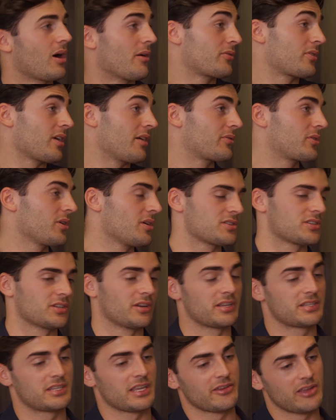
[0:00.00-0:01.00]
Of course,
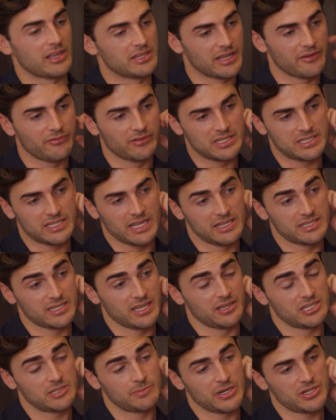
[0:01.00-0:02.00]
it definitely stands
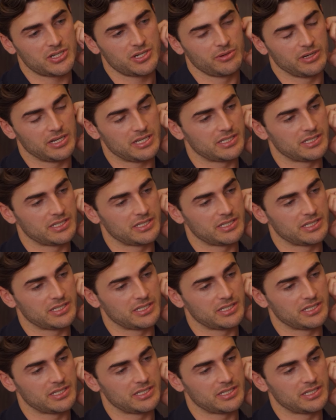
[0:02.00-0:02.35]
out, especially when I